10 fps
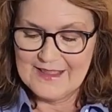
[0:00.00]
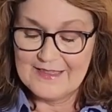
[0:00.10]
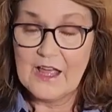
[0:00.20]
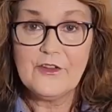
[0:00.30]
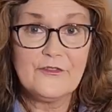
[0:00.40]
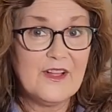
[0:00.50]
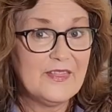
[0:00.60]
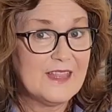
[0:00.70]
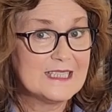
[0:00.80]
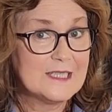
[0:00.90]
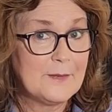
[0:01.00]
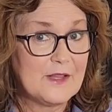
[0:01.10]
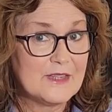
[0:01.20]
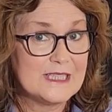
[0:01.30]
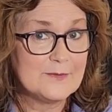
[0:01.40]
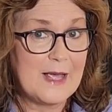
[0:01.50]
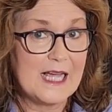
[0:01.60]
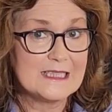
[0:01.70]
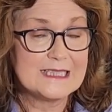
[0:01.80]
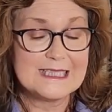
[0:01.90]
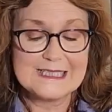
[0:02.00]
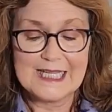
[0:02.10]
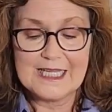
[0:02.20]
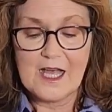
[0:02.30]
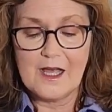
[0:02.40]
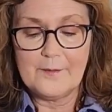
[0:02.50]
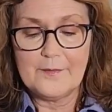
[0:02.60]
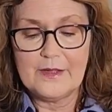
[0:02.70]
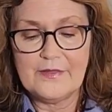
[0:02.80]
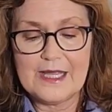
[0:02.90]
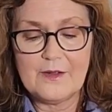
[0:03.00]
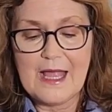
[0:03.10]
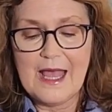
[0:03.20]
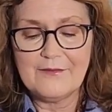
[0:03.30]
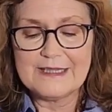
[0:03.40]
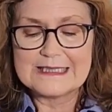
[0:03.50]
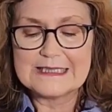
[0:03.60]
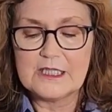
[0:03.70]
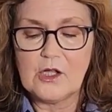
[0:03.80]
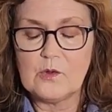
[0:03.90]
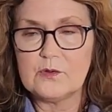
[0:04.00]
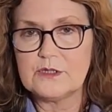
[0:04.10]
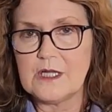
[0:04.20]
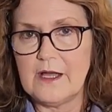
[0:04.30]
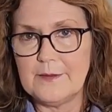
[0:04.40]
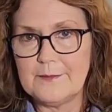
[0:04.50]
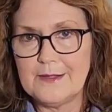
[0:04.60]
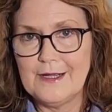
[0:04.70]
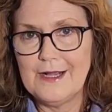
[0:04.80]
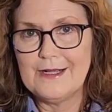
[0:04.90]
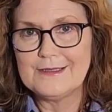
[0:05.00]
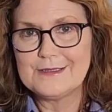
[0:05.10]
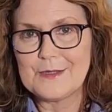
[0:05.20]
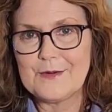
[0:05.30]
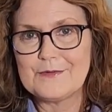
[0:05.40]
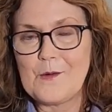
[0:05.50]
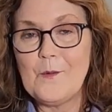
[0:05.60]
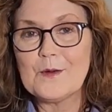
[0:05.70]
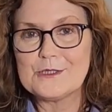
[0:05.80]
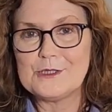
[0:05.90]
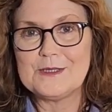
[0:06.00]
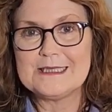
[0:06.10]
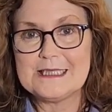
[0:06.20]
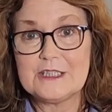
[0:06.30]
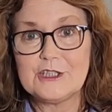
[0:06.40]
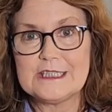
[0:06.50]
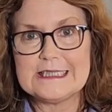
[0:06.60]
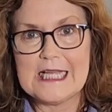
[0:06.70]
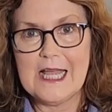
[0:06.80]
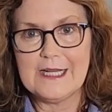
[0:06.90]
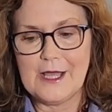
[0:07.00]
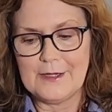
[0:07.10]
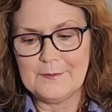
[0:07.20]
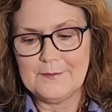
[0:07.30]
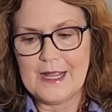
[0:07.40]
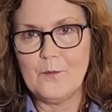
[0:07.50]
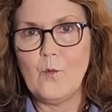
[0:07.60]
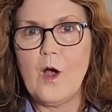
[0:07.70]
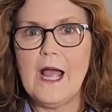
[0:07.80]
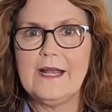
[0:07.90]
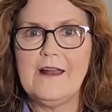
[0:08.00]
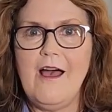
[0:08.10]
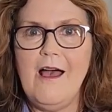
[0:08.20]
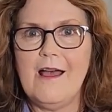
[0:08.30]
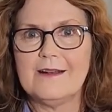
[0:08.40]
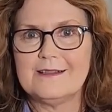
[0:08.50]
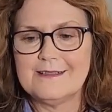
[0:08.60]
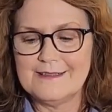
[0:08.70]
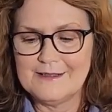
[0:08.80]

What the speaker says: The other fun thing about these bags is they have these little holes on them. So of course you can stitch a design on them, and why not?